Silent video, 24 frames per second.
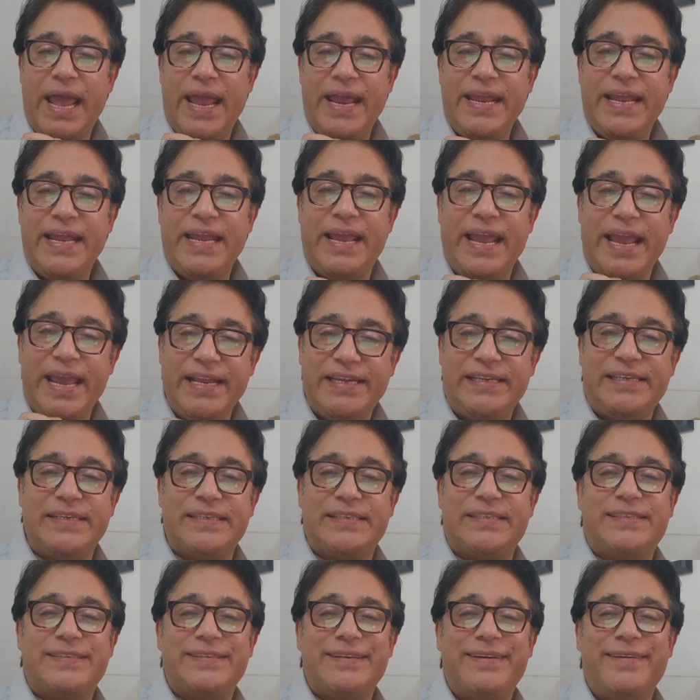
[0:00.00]

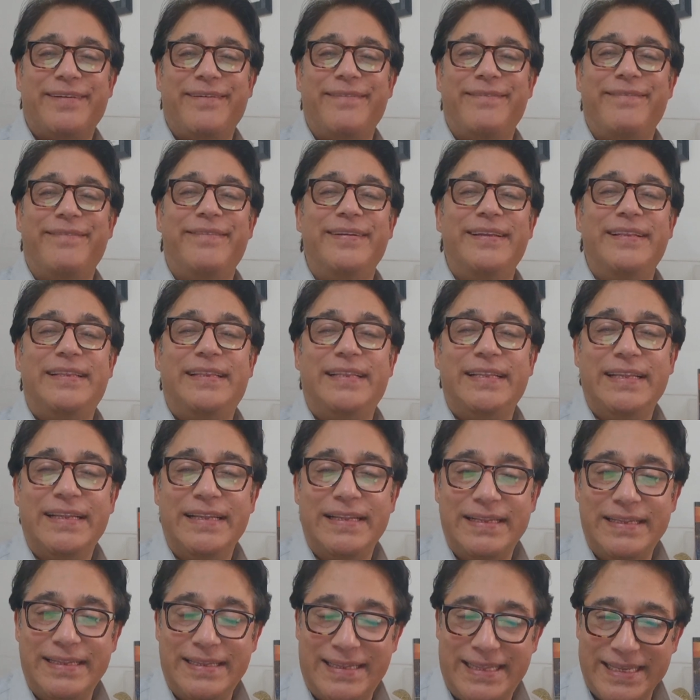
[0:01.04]
engages
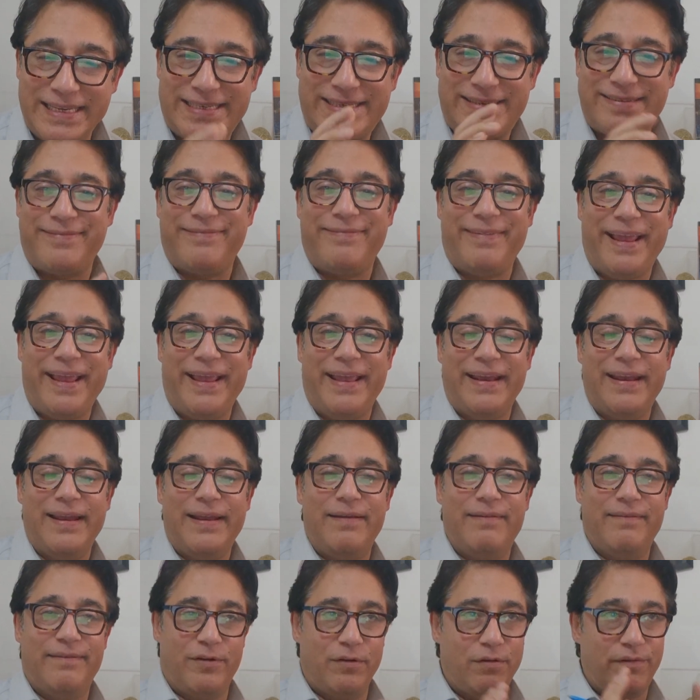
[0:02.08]
with this veil,
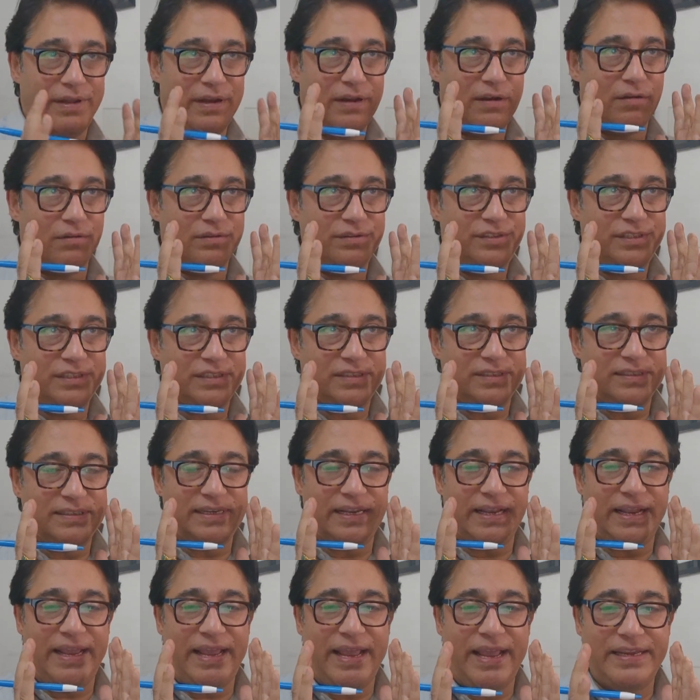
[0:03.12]
when consciousness
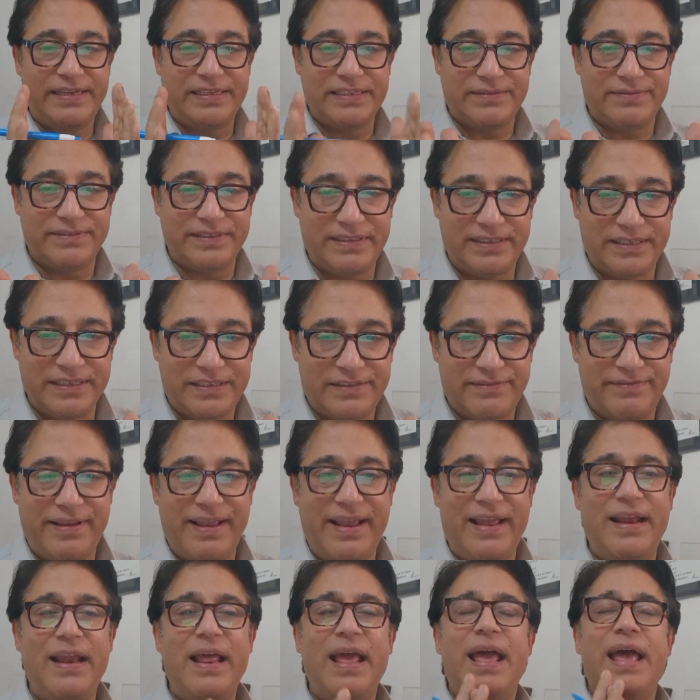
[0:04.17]
engages with this
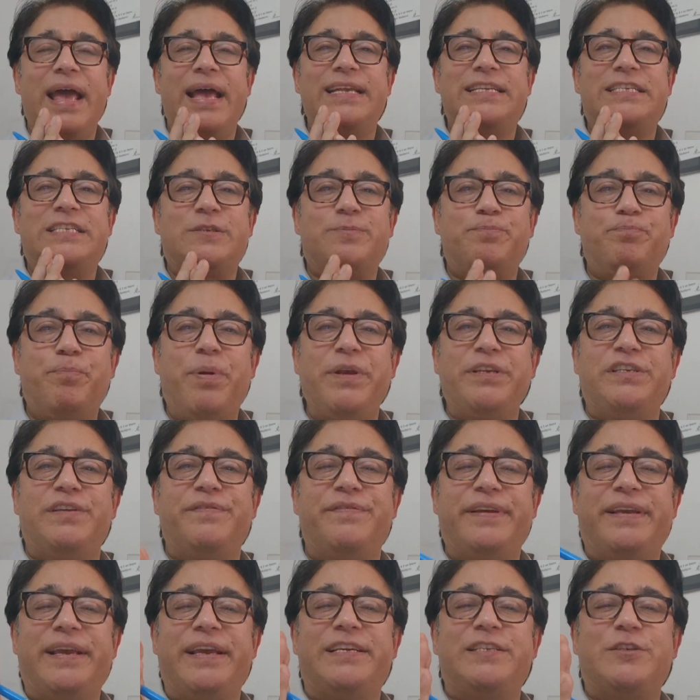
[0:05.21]
veil, a
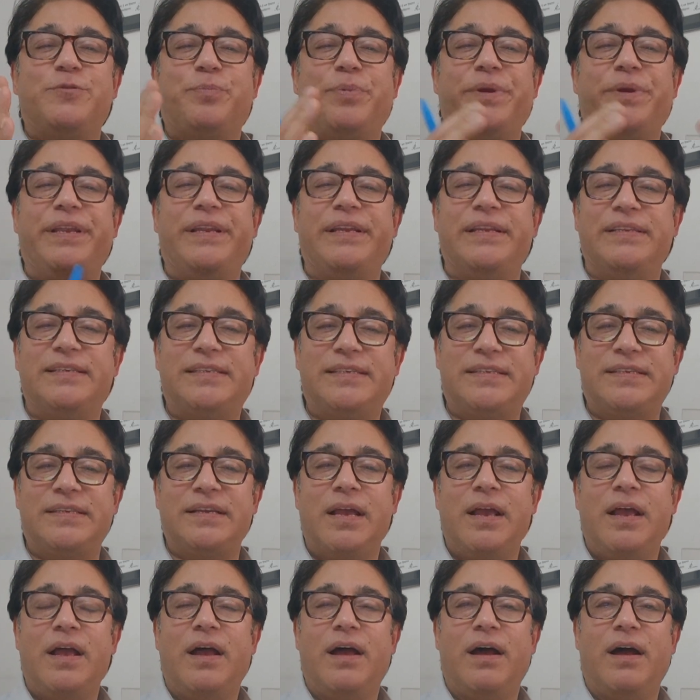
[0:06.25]
specific
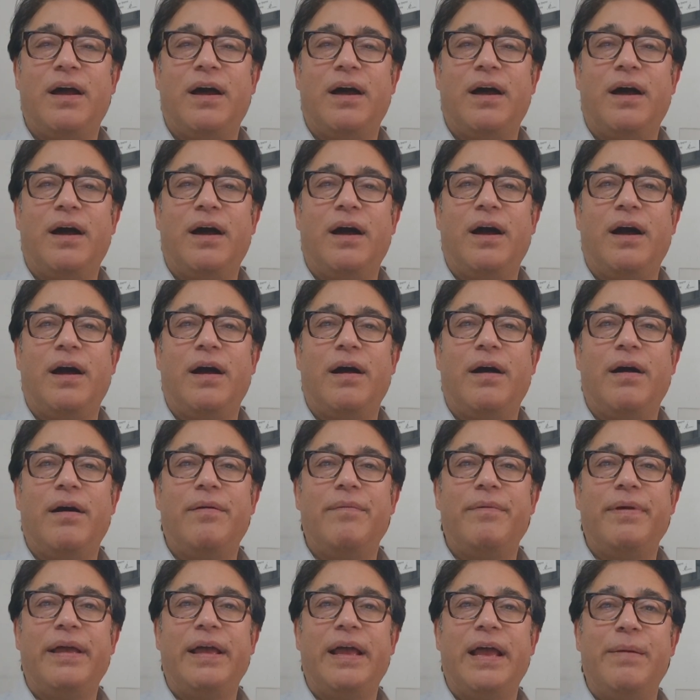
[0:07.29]
experience
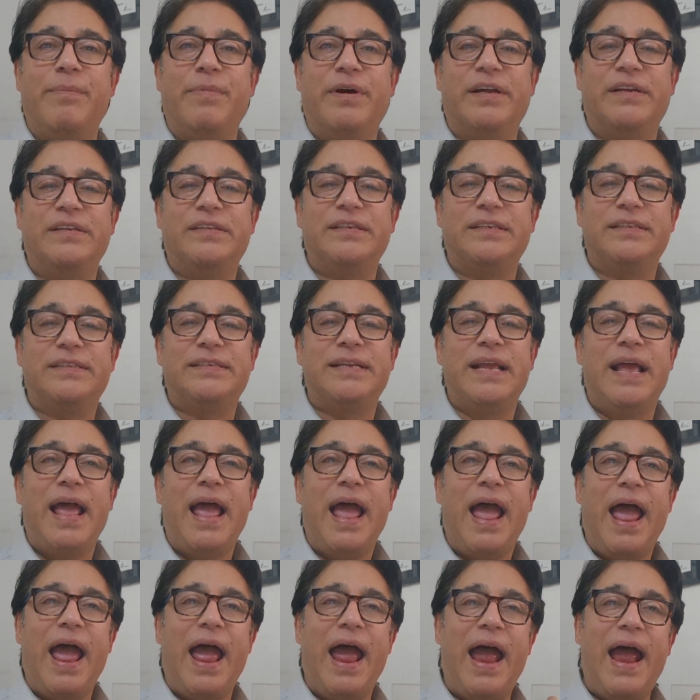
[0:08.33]
emerges,
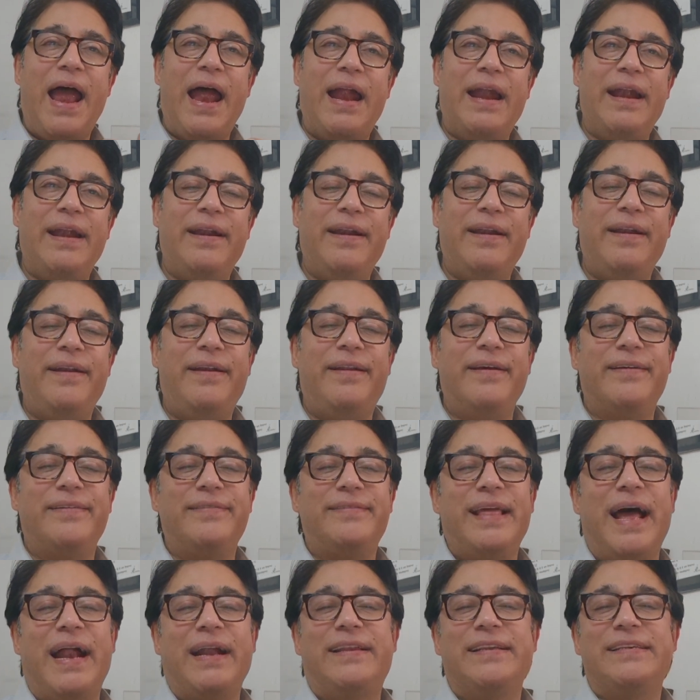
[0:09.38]
and
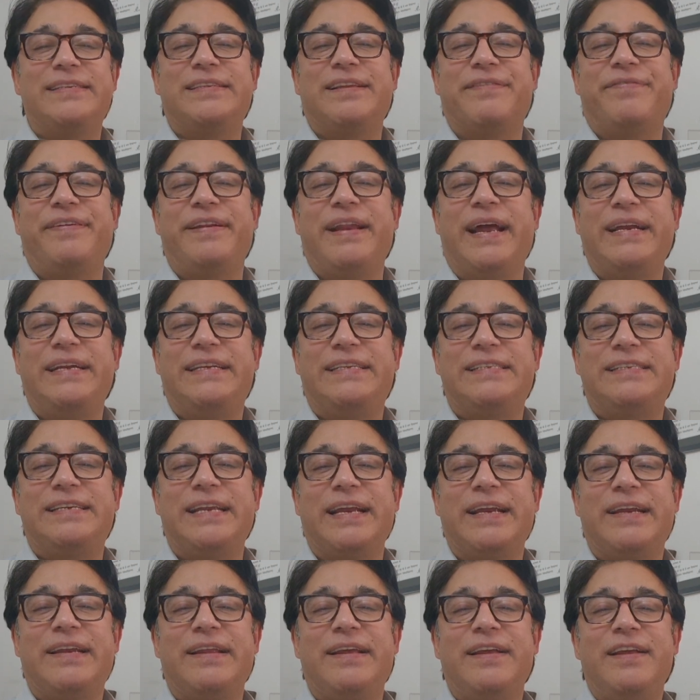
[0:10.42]
that is the finite
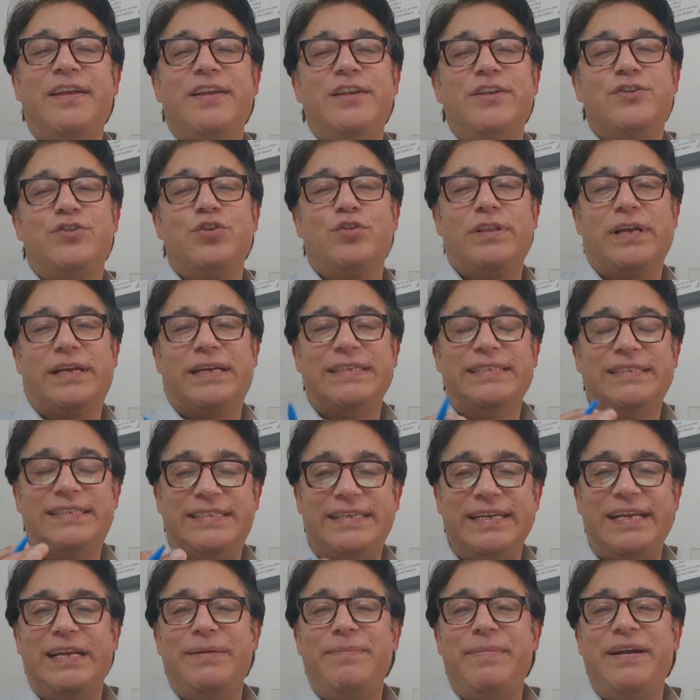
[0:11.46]
state. So the
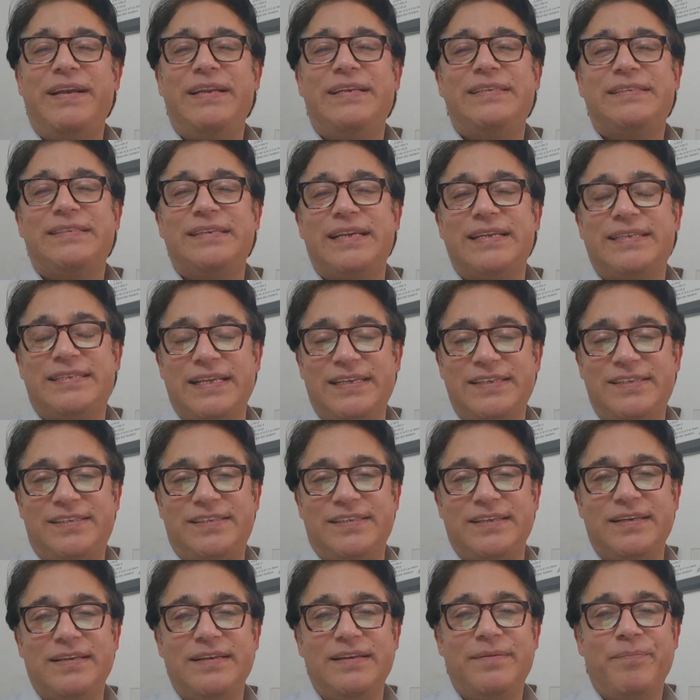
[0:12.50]
concealment is
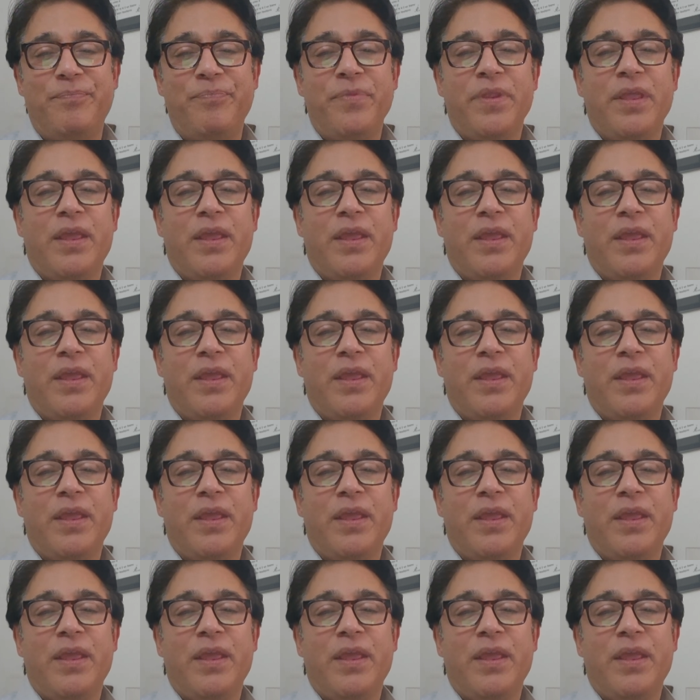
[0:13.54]
essential